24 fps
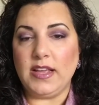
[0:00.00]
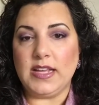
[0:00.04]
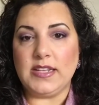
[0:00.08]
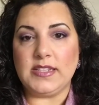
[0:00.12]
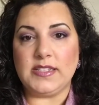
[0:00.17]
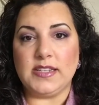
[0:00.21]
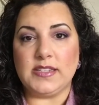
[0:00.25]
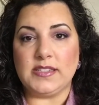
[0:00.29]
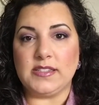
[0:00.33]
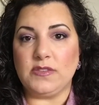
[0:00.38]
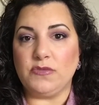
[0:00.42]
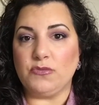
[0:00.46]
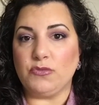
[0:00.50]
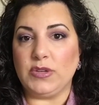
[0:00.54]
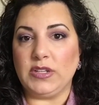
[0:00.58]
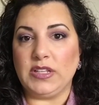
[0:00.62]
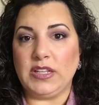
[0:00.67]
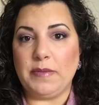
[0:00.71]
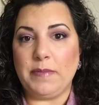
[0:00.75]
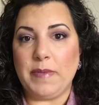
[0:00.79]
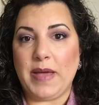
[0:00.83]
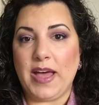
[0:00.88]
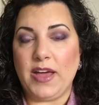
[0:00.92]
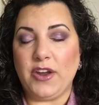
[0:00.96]
It doesn't
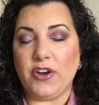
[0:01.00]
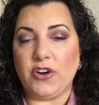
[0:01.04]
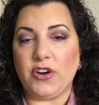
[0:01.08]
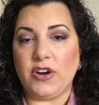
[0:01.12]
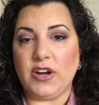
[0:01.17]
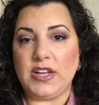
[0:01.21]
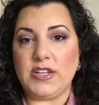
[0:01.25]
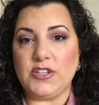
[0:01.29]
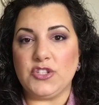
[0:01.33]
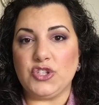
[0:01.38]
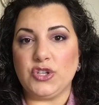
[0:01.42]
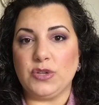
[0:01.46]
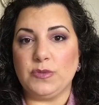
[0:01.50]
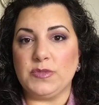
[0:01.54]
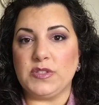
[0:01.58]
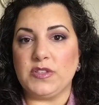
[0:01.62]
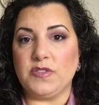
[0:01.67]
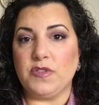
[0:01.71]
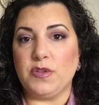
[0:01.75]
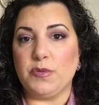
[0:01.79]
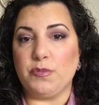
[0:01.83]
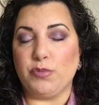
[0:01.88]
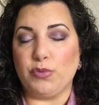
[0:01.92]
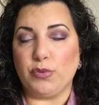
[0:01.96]
really matter in terms
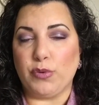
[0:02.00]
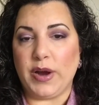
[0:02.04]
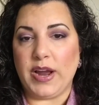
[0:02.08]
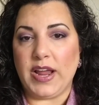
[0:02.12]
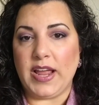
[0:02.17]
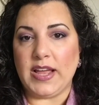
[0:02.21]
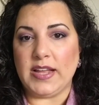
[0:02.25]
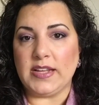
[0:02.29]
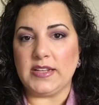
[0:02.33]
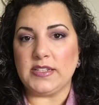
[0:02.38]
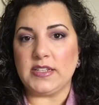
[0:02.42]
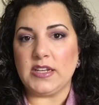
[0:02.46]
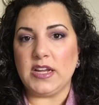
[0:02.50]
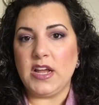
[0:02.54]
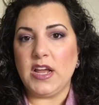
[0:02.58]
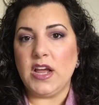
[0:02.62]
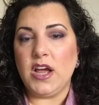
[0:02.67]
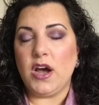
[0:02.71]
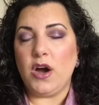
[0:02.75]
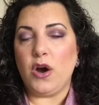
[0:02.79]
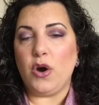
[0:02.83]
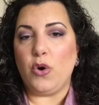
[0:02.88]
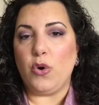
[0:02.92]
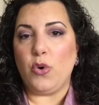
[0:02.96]
of the brand
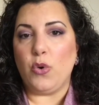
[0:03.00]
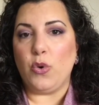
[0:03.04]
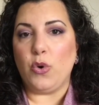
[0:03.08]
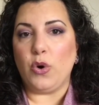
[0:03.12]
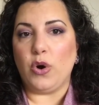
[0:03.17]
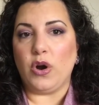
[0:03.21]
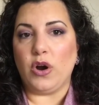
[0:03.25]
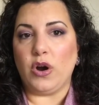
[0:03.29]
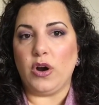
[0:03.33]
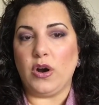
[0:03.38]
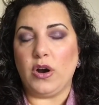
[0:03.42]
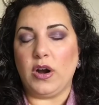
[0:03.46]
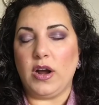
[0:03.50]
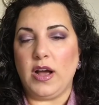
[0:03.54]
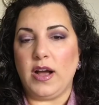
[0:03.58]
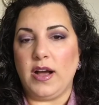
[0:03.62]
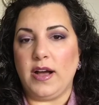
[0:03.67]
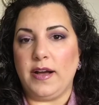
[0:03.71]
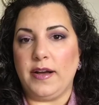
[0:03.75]
or